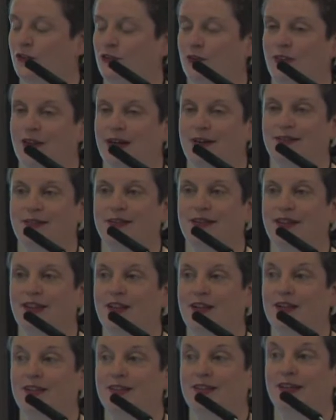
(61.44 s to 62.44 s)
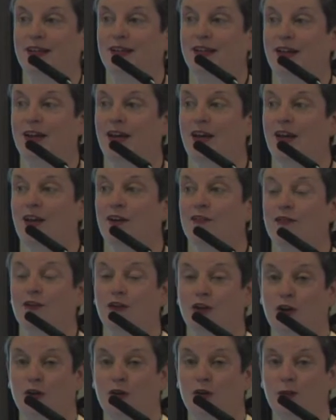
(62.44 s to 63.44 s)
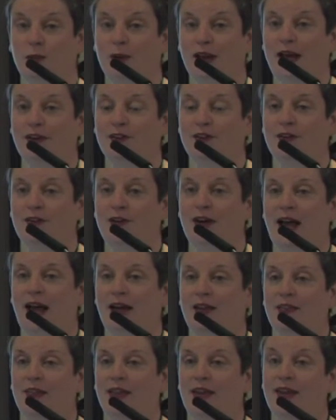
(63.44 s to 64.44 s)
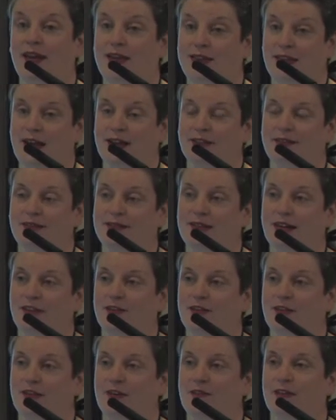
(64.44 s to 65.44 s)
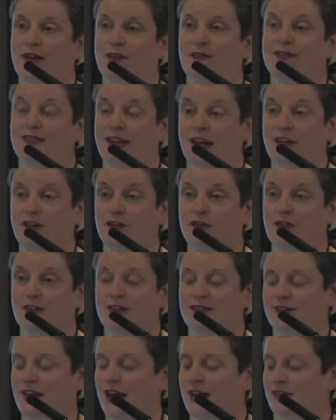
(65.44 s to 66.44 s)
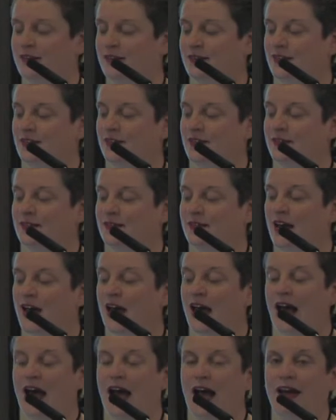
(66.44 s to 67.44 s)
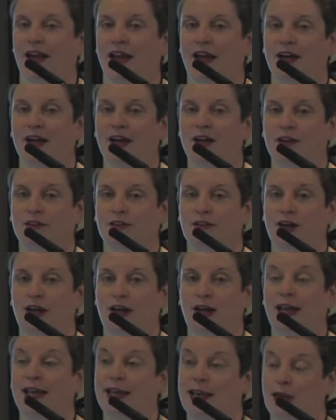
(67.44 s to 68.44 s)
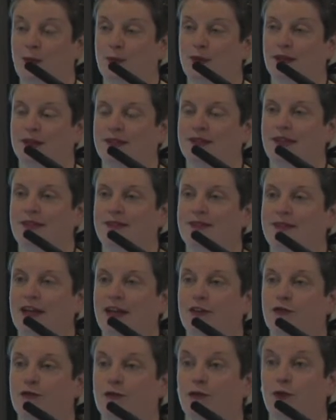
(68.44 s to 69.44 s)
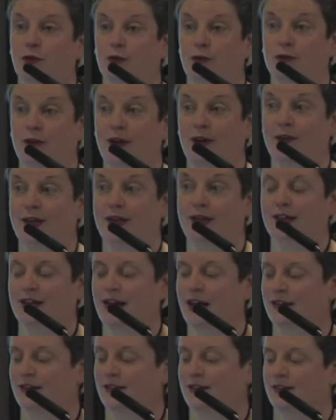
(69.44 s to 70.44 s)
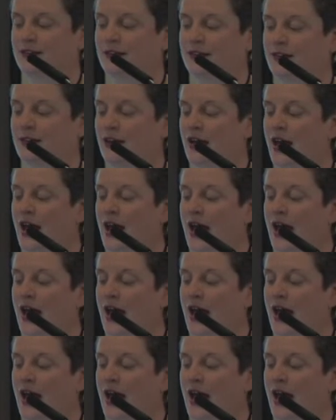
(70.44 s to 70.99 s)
in 2013 for gallbladder, and then at that stage they found secondary cancers, and I got uh, labelled at stage four ovarian cancer.